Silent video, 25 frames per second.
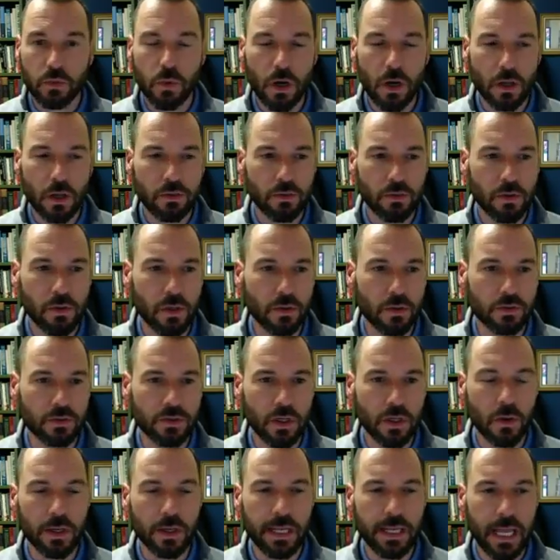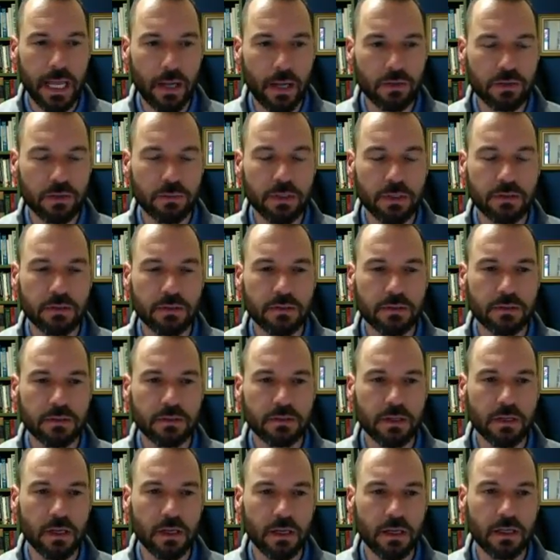walk through those. So announcements
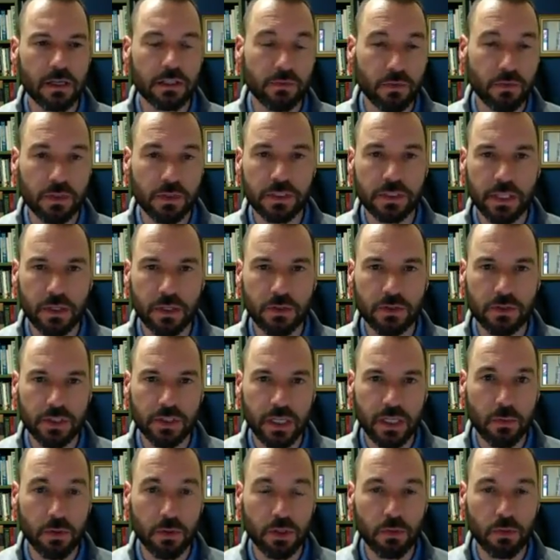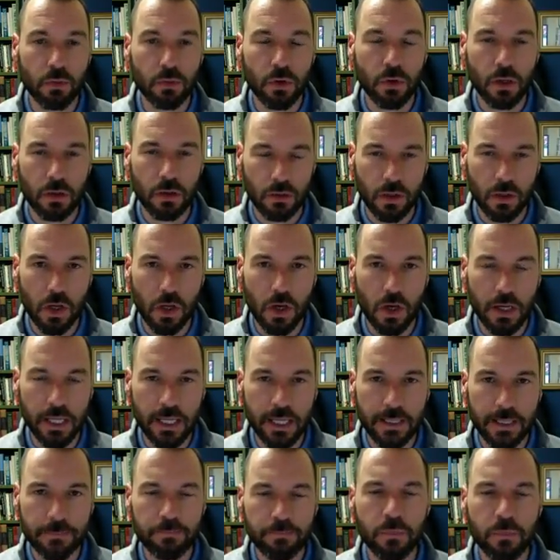is the first thing you'll see when you log
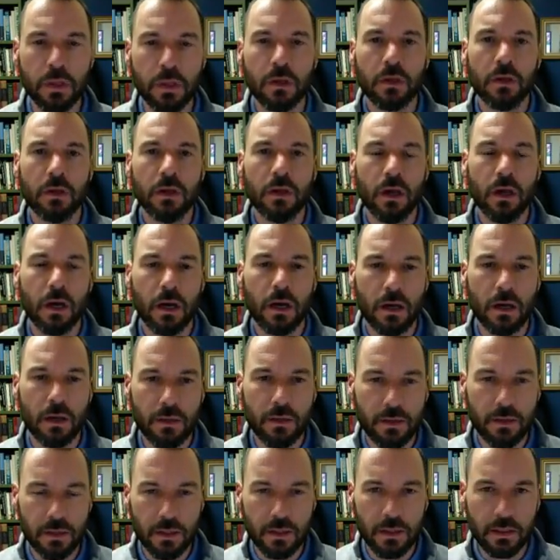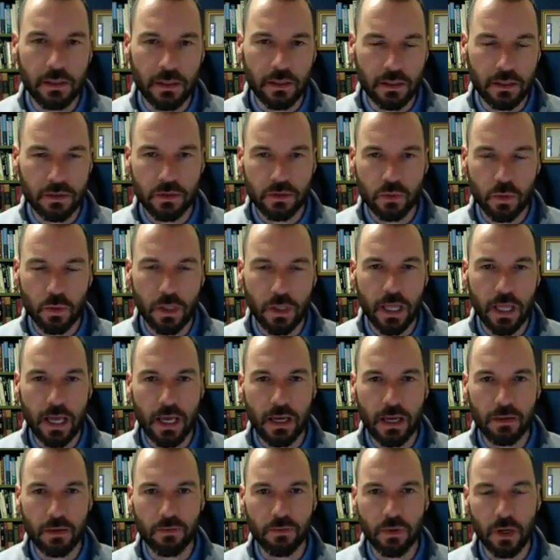in. This will
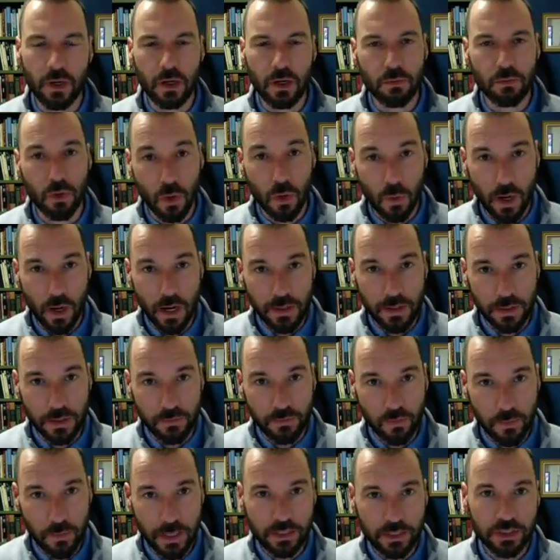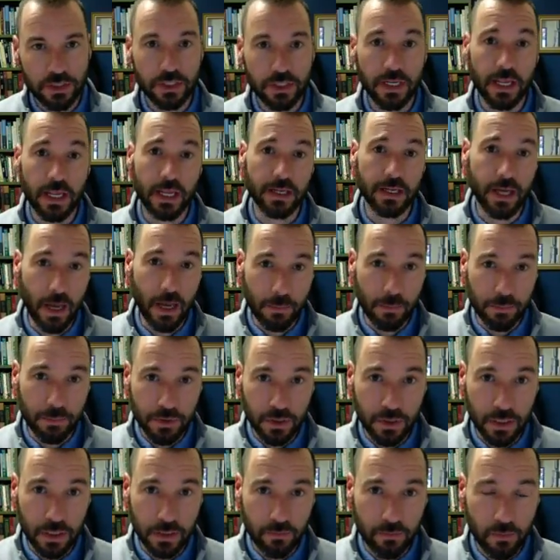have required information and
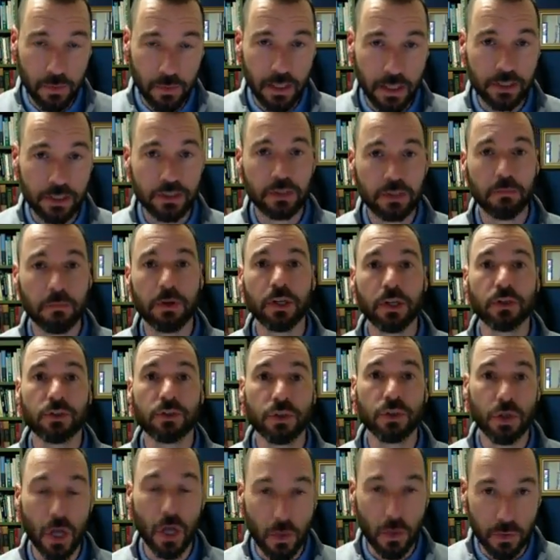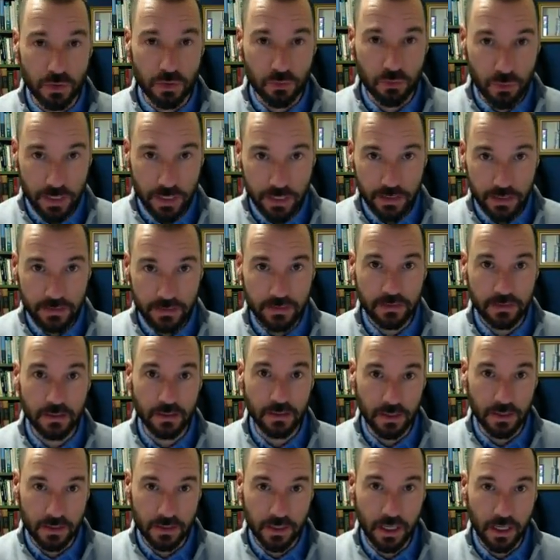optional information, but you should always read it to
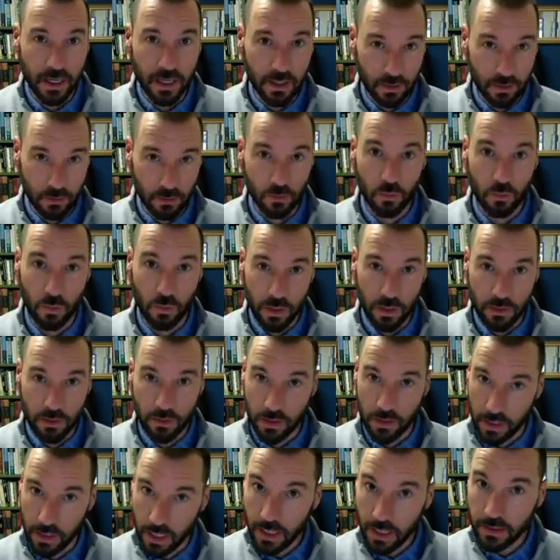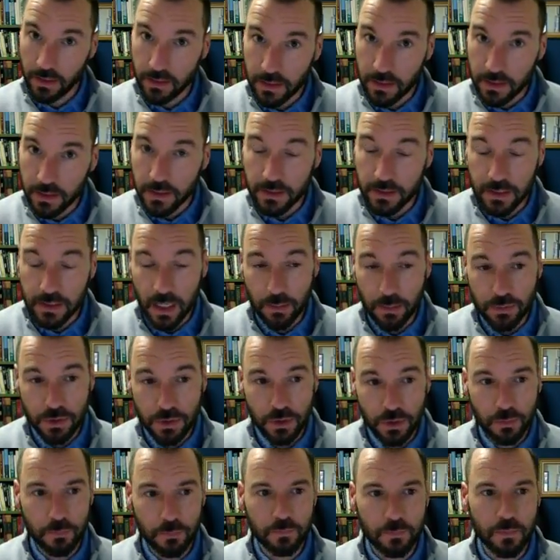decide whether or not it is
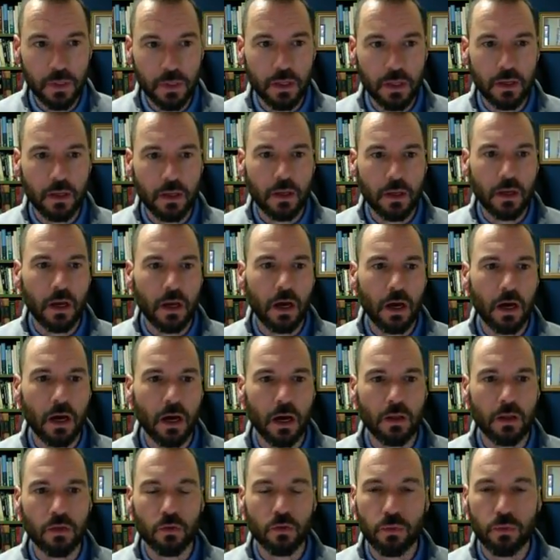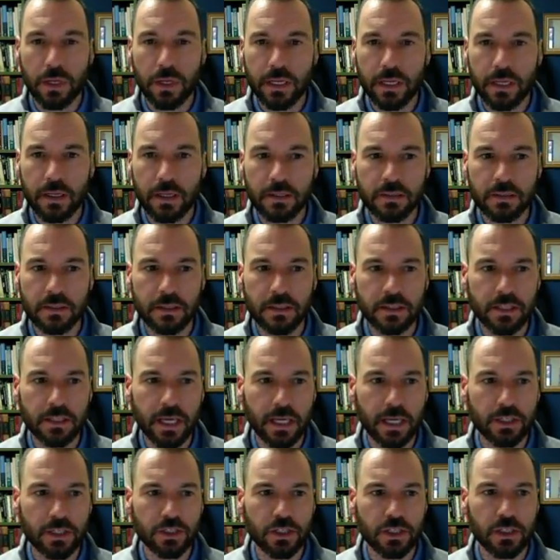optional. The readings
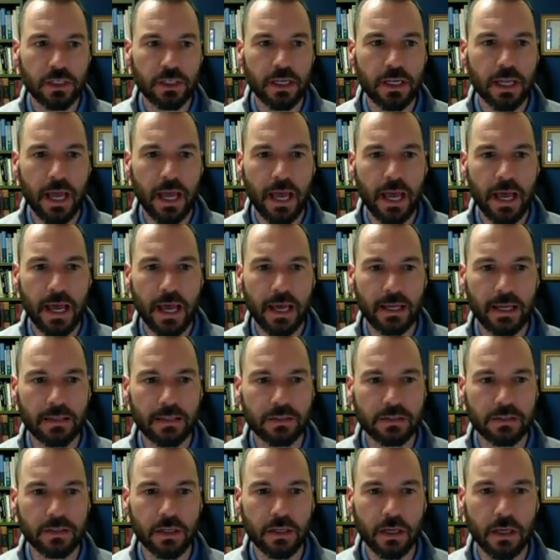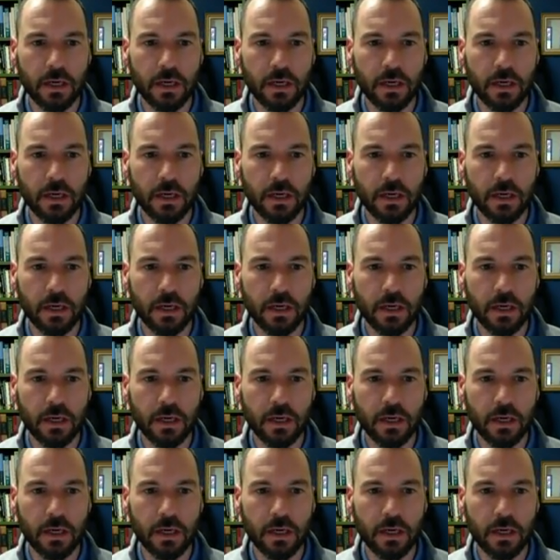section has